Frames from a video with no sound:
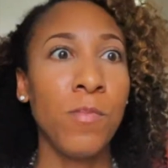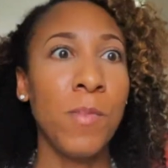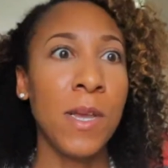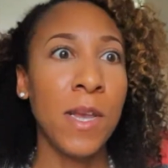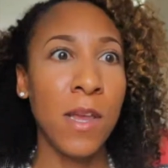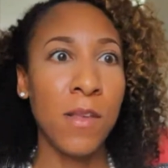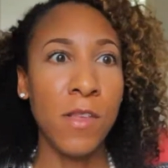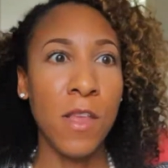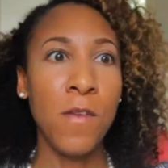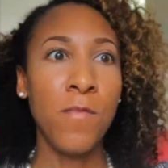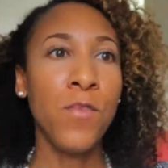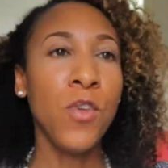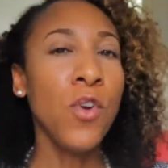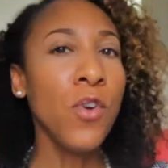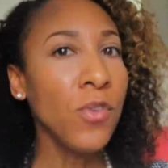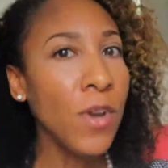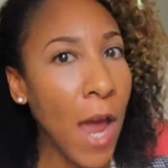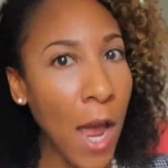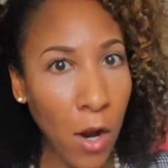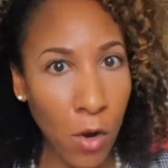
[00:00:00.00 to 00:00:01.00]
because if
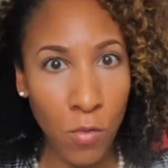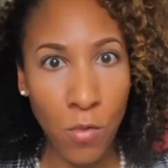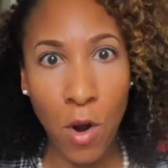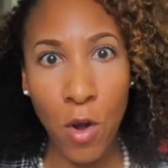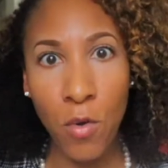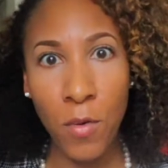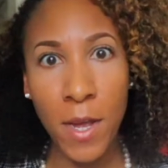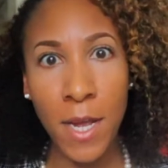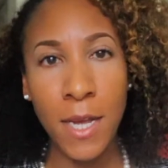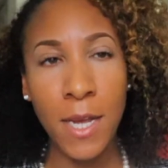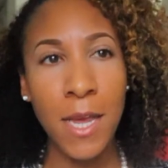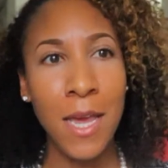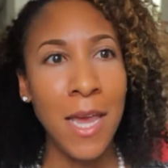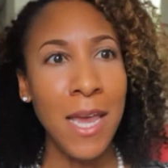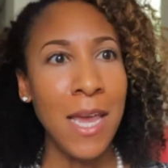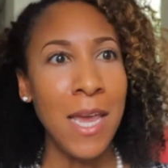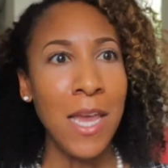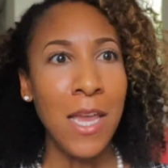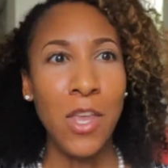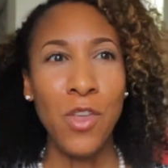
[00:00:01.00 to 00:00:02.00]
you're not growing,
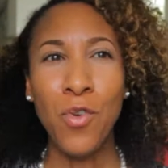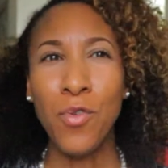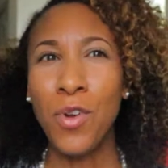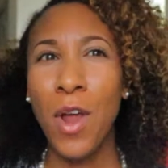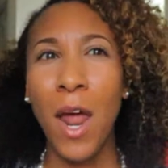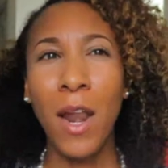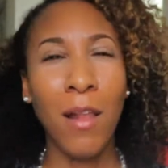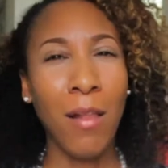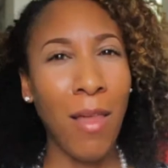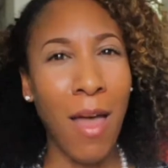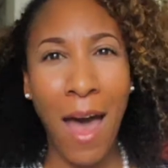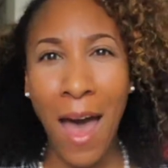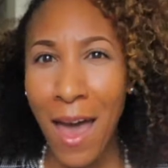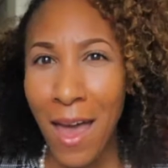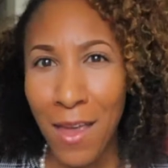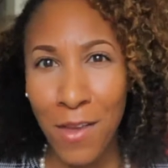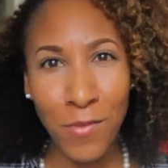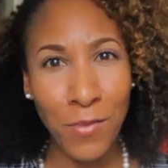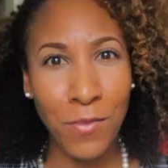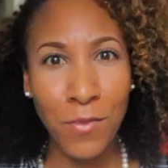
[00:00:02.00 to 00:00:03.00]
you're not
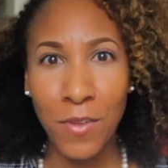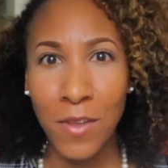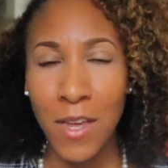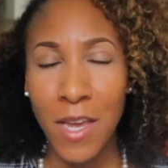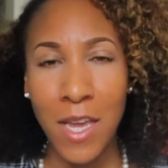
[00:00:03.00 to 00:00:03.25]
alive.